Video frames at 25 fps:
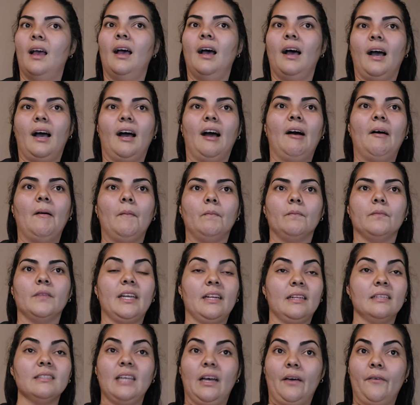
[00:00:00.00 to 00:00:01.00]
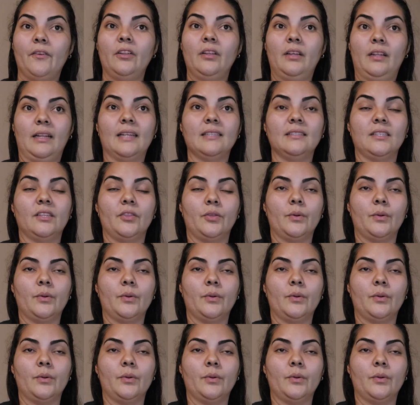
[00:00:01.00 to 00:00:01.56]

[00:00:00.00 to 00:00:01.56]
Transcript: It is definitely less than